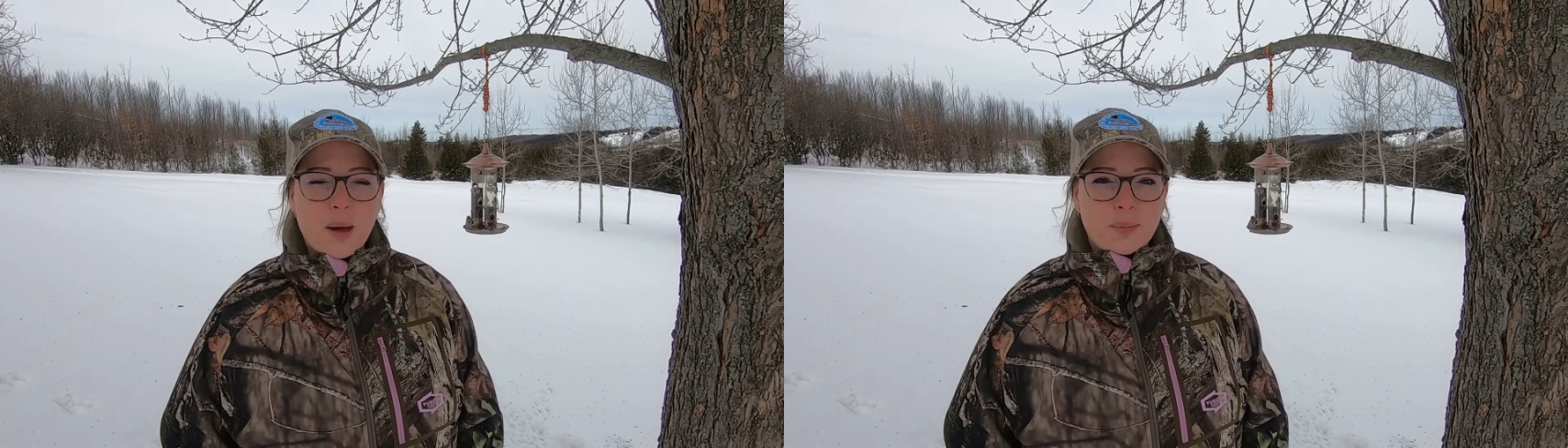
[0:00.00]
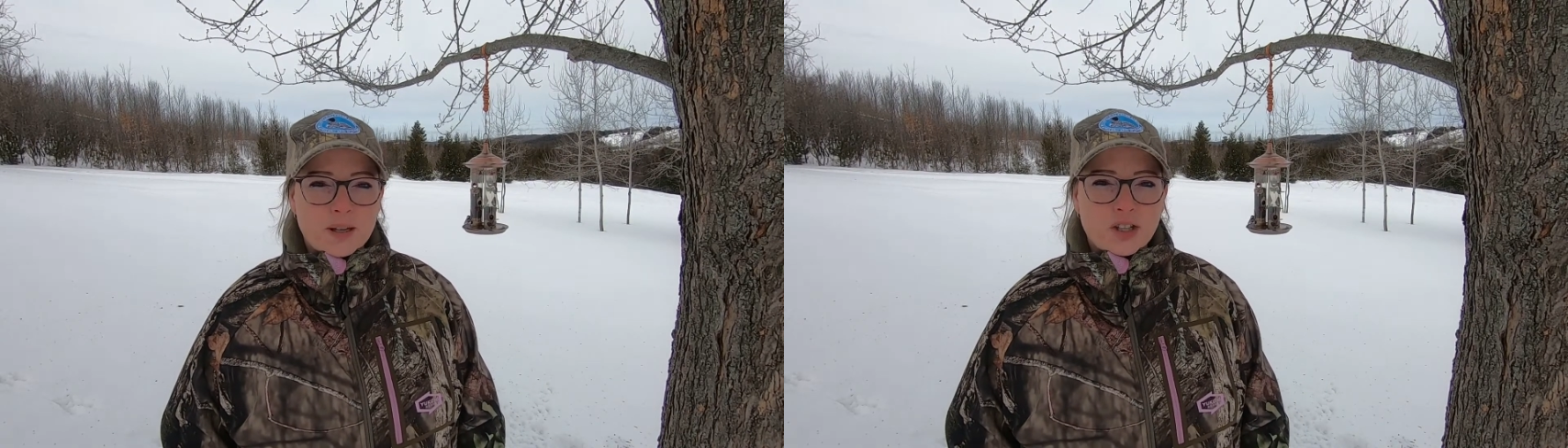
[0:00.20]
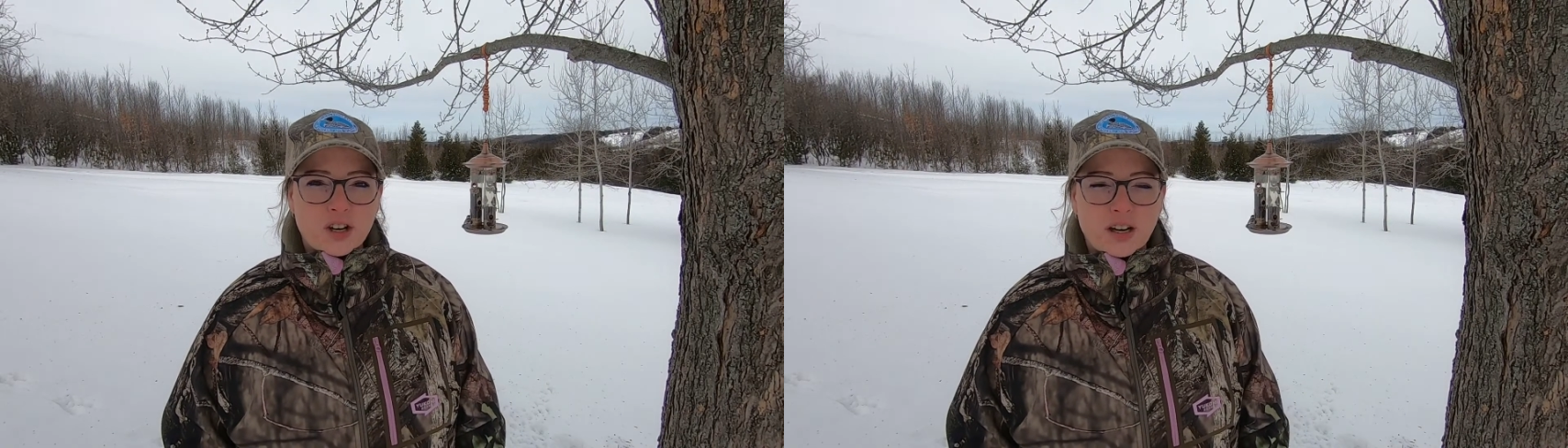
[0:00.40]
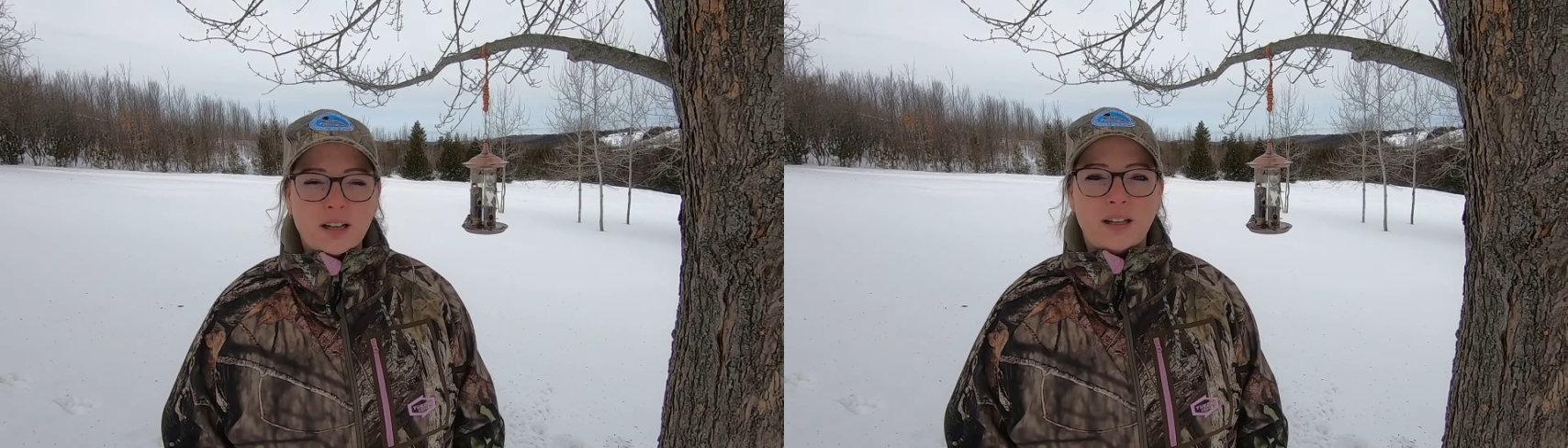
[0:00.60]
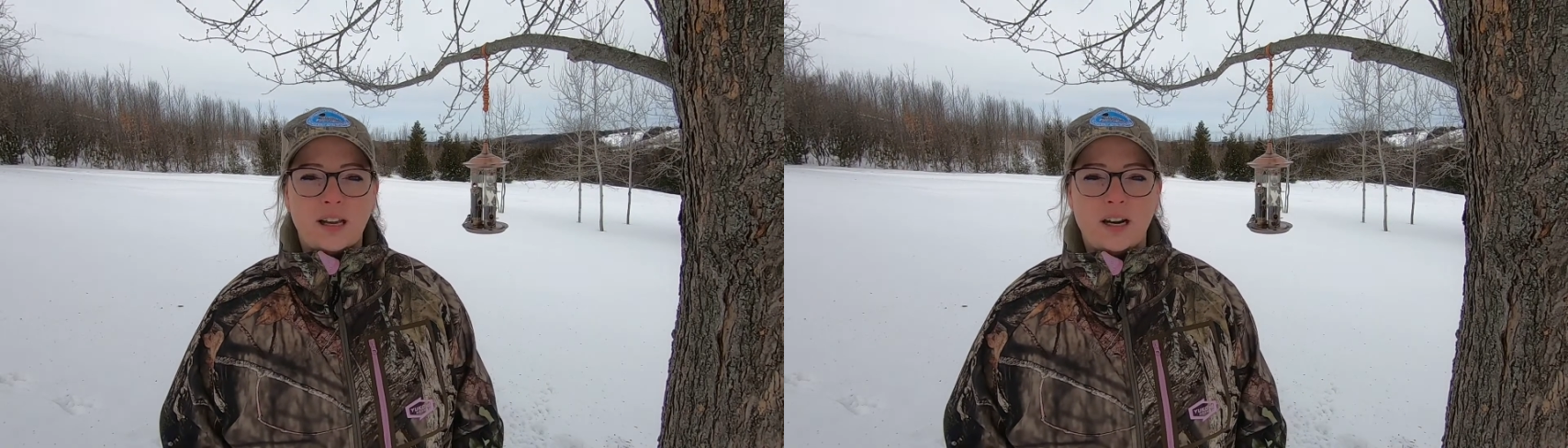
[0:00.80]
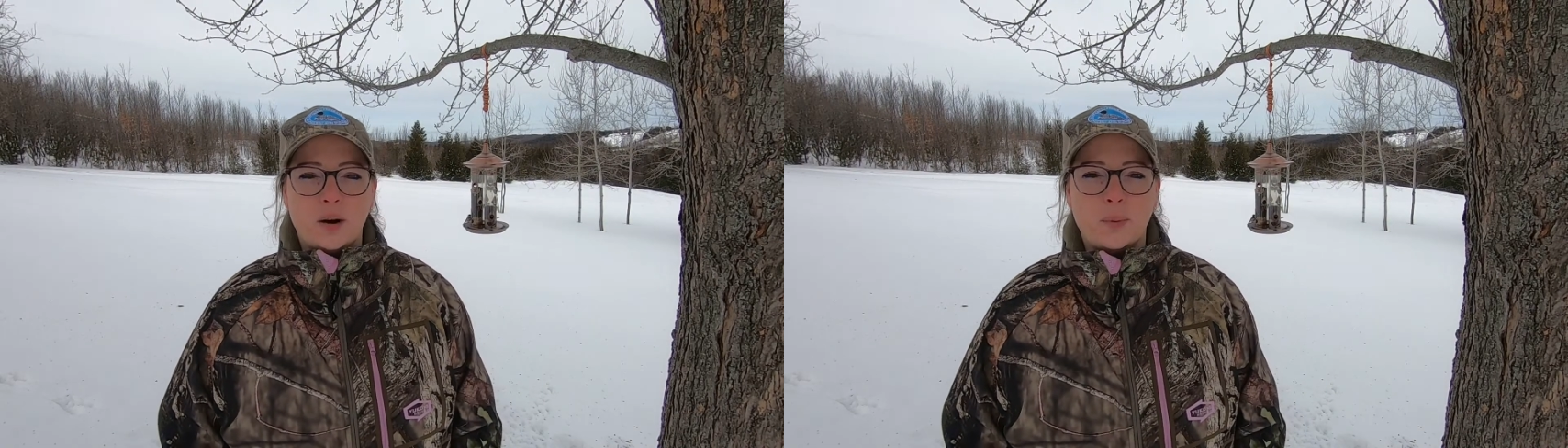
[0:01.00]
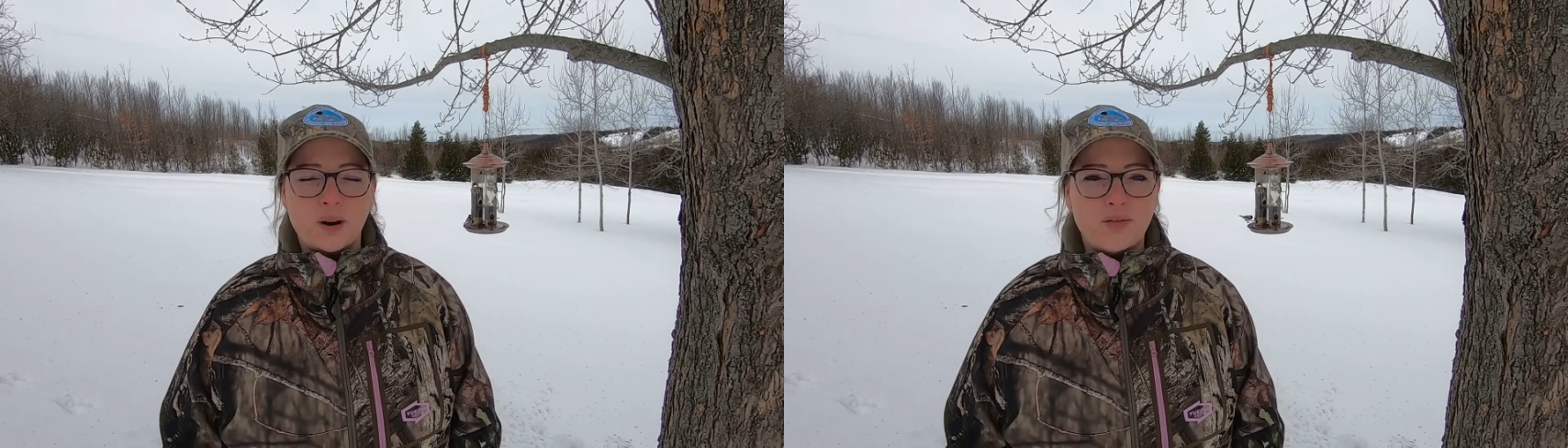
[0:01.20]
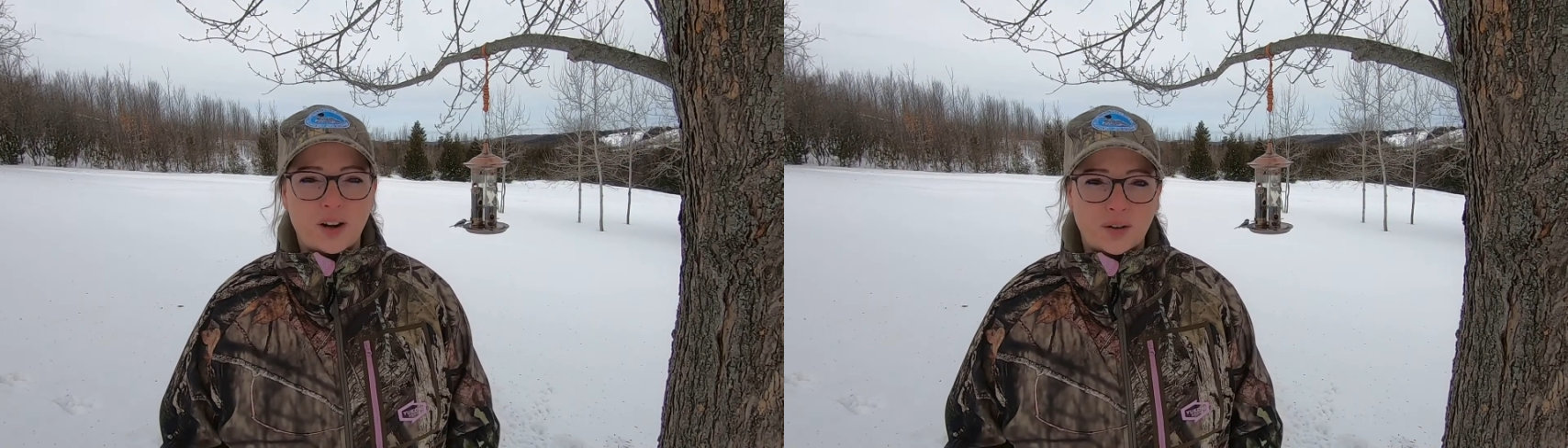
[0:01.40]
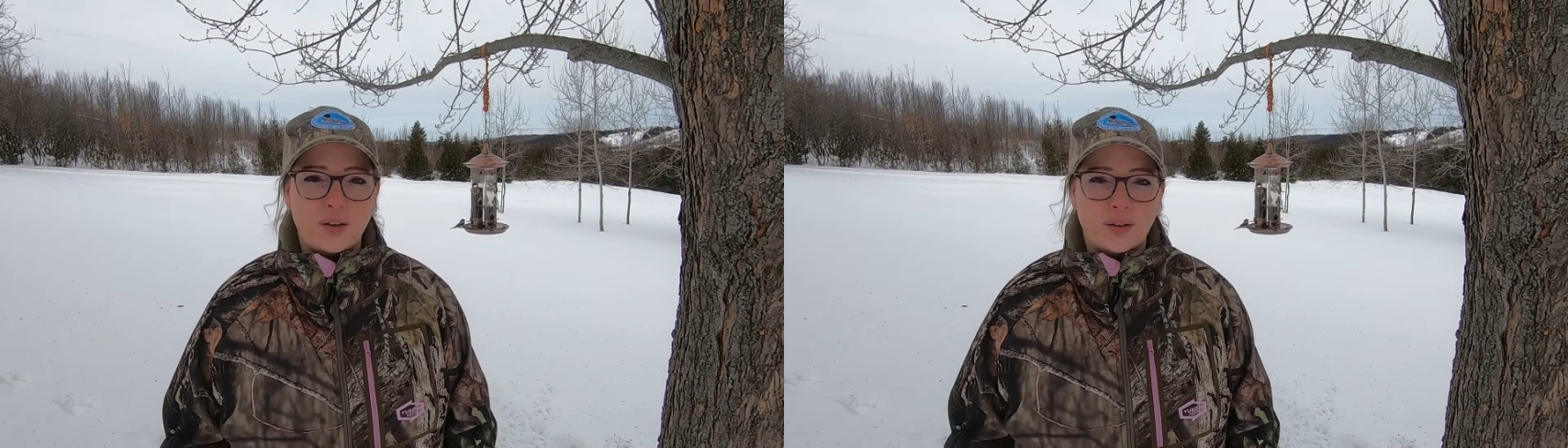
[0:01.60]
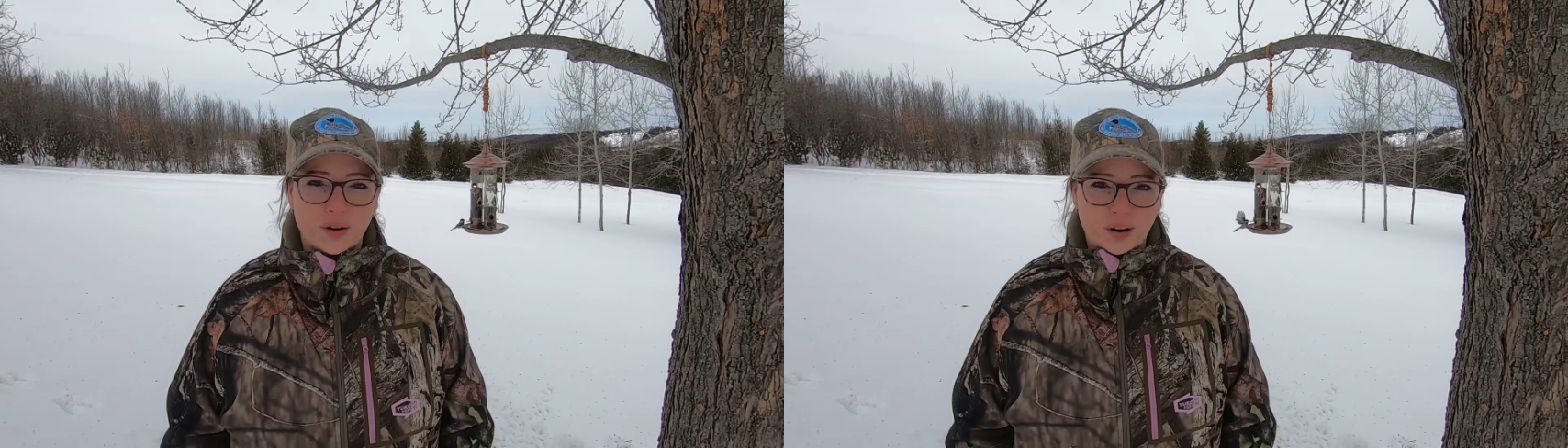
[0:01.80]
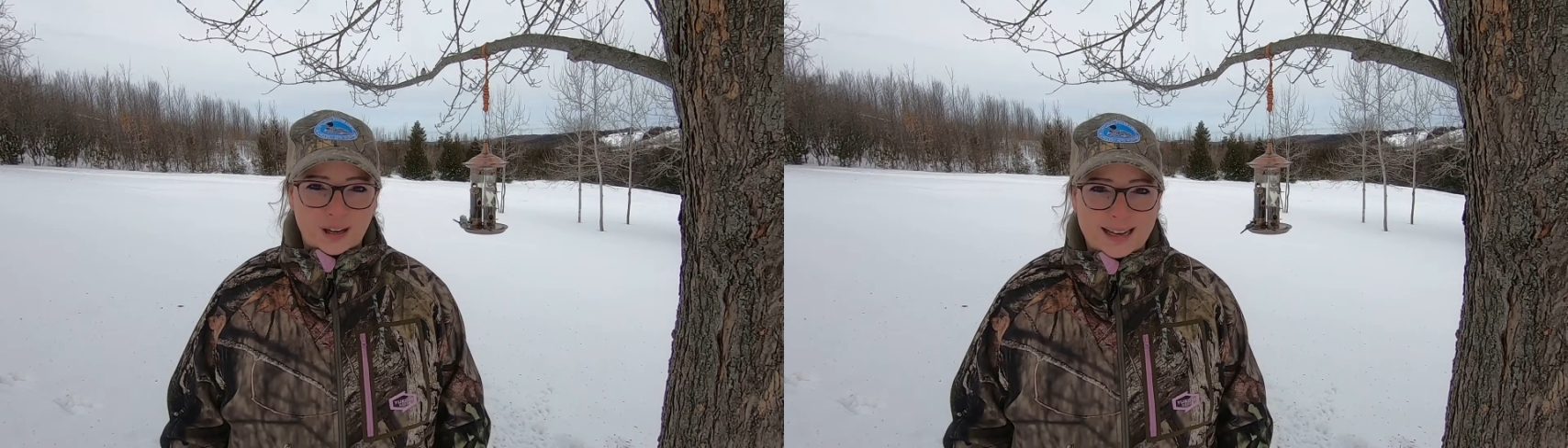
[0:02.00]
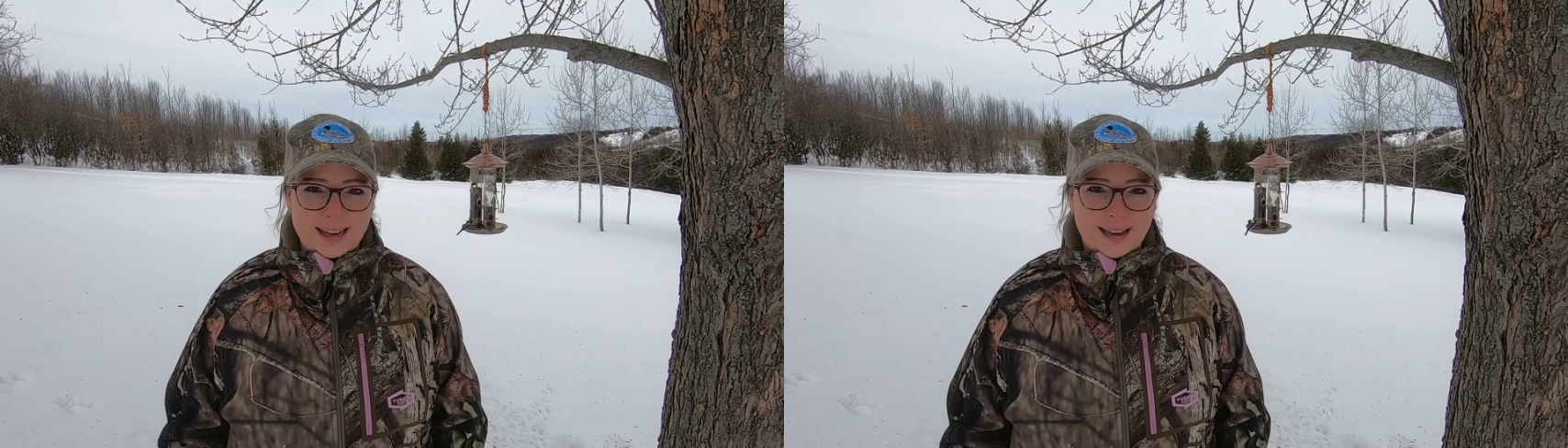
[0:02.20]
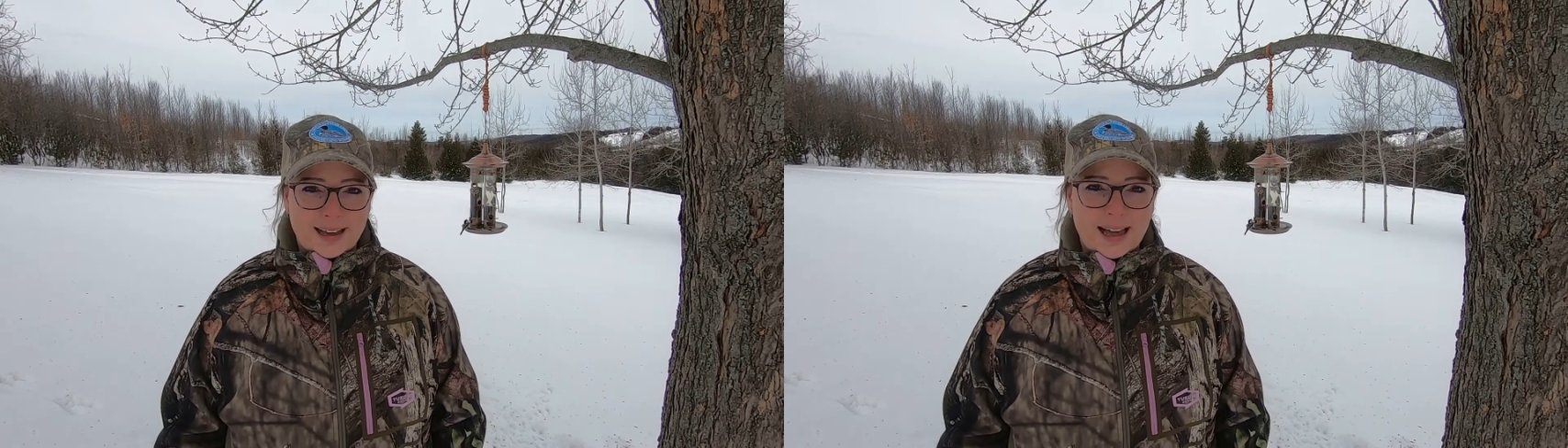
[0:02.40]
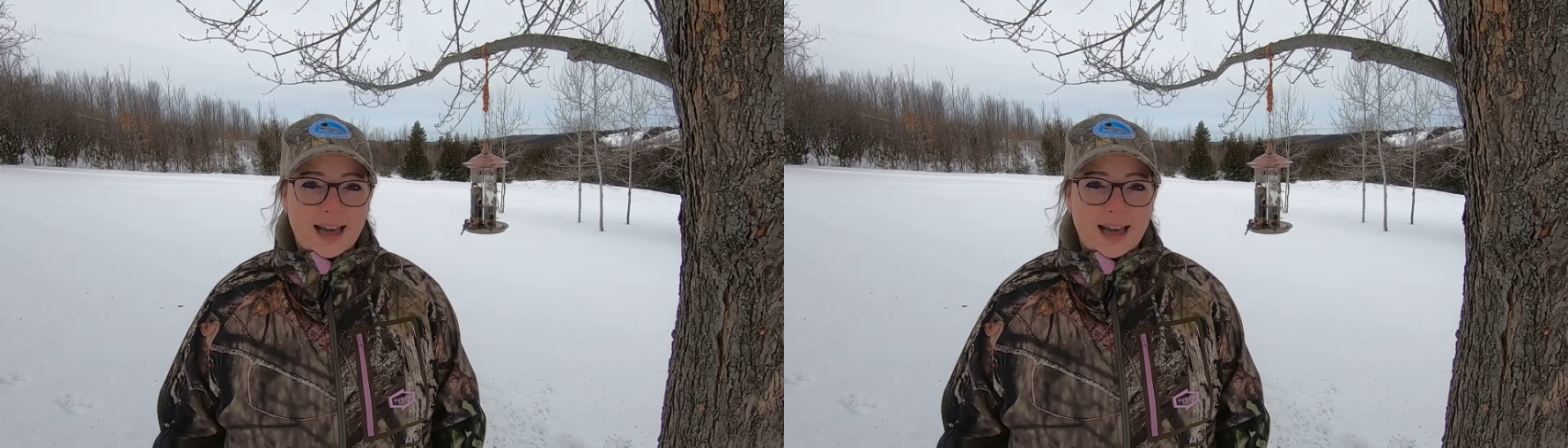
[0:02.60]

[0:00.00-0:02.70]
And be sure to clean your bird feeder thoroughly